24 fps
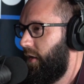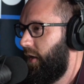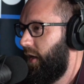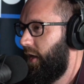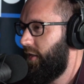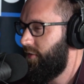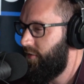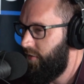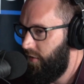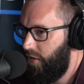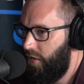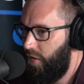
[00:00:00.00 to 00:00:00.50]

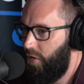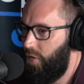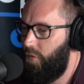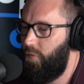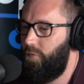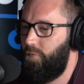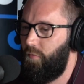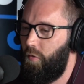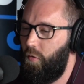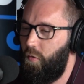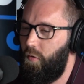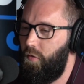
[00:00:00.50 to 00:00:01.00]

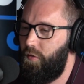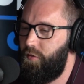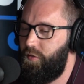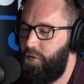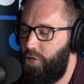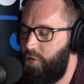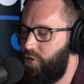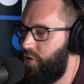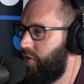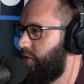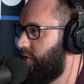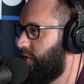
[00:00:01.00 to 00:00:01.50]
SEO, or
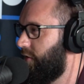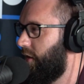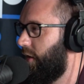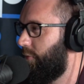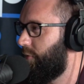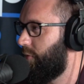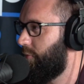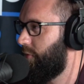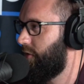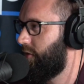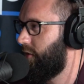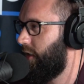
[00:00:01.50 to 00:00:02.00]
search engine
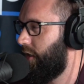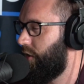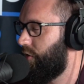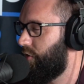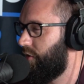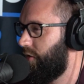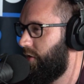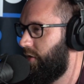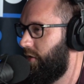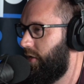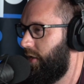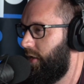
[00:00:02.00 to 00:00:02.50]

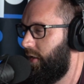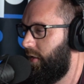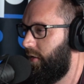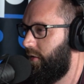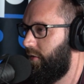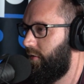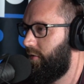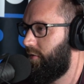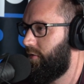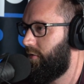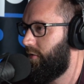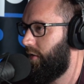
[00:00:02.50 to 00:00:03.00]
optimization,
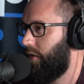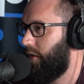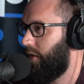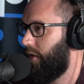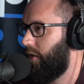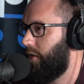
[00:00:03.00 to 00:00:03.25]
is